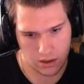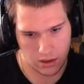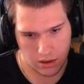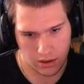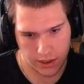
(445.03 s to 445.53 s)

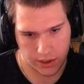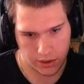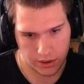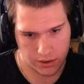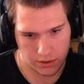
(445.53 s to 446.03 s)
I'll
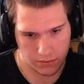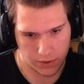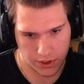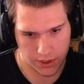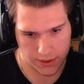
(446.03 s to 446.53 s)
actually
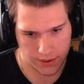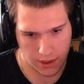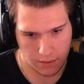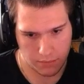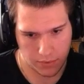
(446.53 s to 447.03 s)
switch this
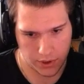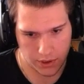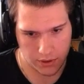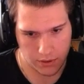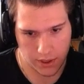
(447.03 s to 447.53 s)
up. Put
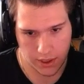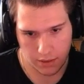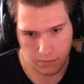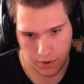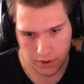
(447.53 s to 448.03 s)
2 here,
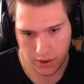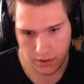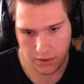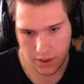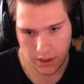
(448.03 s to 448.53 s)
put
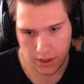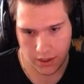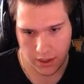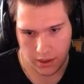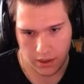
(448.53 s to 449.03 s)
2 here,
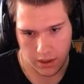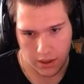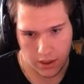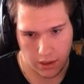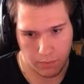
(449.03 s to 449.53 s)

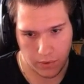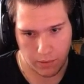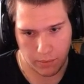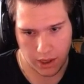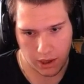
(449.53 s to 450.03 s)
and put
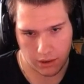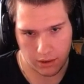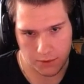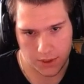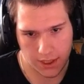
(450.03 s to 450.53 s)

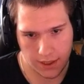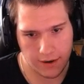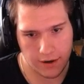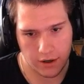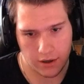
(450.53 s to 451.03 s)
Apocalypse
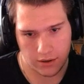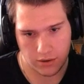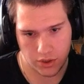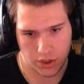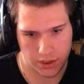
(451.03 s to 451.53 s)
here,
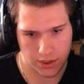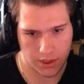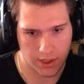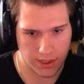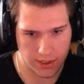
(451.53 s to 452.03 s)
just in
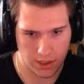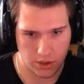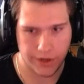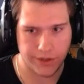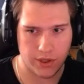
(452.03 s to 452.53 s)
case he
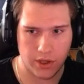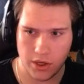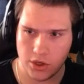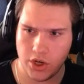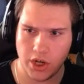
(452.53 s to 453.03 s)
tries to
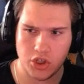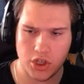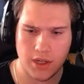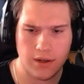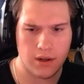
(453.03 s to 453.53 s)

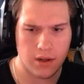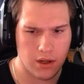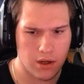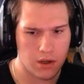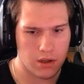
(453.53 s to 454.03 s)
Shang-Chi.
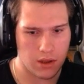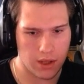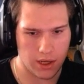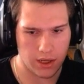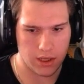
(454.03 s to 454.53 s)

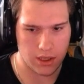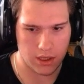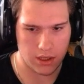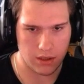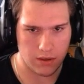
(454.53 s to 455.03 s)
Then
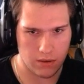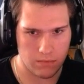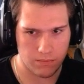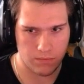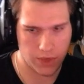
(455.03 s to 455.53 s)
he
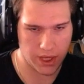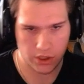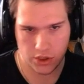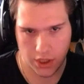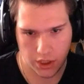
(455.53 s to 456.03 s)
can't
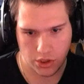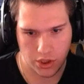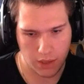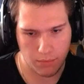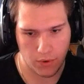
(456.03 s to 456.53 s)
Shang-Chi
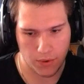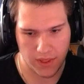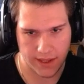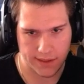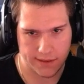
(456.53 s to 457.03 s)
both
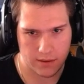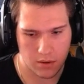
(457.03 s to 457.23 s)
lanes.